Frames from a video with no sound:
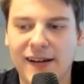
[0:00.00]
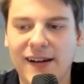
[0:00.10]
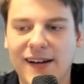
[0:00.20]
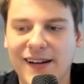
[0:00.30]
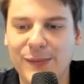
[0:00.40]

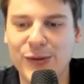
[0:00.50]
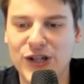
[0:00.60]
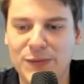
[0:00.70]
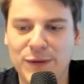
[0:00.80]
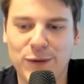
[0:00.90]
Uh,
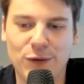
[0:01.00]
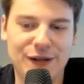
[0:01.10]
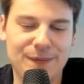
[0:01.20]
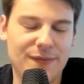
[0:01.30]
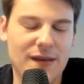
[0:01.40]
bishop
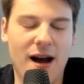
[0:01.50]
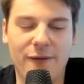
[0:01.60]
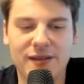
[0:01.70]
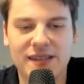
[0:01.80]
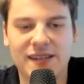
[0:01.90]
e4
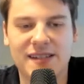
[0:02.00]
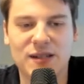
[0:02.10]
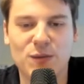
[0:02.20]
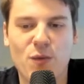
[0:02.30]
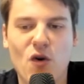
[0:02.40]
obviously
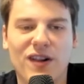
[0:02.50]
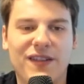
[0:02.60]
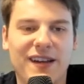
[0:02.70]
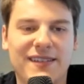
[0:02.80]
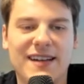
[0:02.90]
doesn't spoil
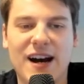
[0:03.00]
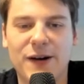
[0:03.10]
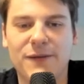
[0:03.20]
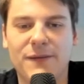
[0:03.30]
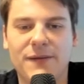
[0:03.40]
the
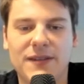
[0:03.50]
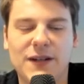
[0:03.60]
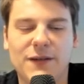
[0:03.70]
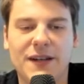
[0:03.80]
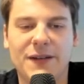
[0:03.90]
entirety
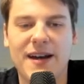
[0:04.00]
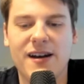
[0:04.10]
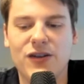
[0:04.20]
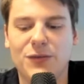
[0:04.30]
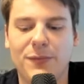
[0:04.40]
of the
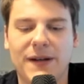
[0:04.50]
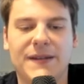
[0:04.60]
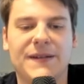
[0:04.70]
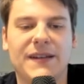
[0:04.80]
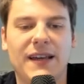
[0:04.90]
advantage,
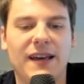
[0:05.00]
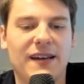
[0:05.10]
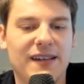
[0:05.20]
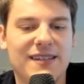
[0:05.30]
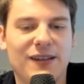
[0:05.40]
but
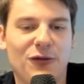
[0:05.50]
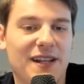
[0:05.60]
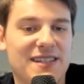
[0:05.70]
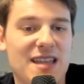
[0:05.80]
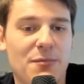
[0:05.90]
it's
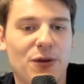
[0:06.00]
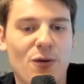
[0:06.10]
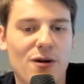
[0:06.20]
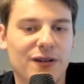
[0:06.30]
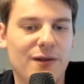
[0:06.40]
already a step in the
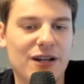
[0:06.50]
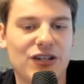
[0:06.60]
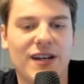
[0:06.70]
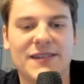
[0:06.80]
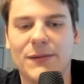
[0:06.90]
wrong
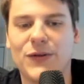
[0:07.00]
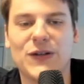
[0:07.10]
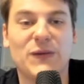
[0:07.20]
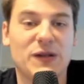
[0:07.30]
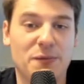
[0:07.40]
direction as the
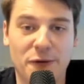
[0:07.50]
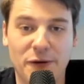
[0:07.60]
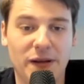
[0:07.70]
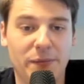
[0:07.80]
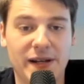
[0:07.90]
bishop was
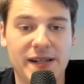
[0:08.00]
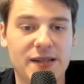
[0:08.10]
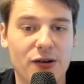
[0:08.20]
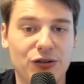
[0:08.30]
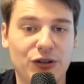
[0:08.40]
perfectly
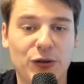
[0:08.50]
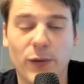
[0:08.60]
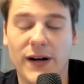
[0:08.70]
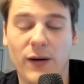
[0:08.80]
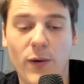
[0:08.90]
placed on g2
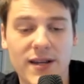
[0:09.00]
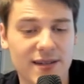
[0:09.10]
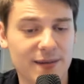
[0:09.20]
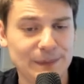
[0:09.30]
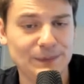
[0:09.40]
where it
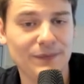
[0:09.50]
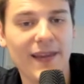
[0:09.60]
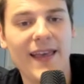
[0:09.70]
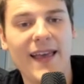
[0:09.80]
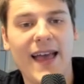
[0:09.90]
was.
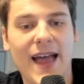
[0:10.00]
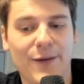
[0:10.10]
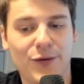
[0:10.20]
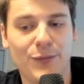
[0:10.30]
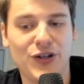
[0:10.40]

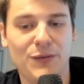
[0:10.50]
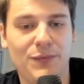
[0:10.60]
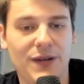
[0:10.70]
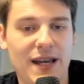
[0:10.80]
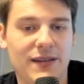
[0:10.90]
After bishop
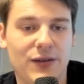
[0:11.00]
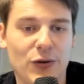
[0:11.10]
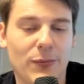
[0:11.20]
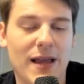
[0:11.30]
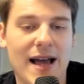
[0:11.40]
p8, you
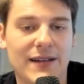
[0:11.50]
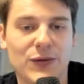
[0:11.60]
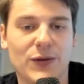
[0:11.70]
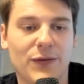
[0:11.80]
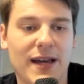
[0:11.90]
know, black
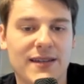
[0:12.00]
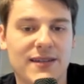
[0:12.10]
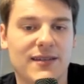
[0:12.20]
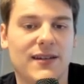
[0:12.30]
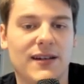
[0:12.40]
sort of
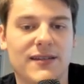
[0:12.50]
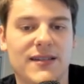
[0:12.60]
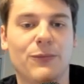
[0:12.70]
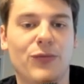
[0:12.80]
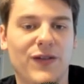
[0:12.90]
gets uh,
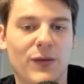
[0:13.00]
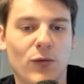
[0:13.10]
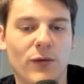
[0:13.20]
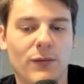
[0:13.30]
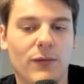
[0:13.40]
some
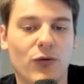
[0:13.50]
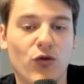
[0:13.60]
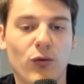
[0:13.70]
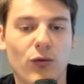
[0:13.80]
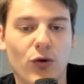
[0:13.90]
breathing
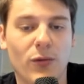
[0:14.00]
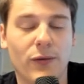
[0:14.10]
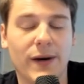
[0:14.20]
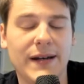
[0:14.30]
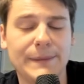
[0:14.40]
room
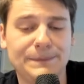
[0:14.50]
already.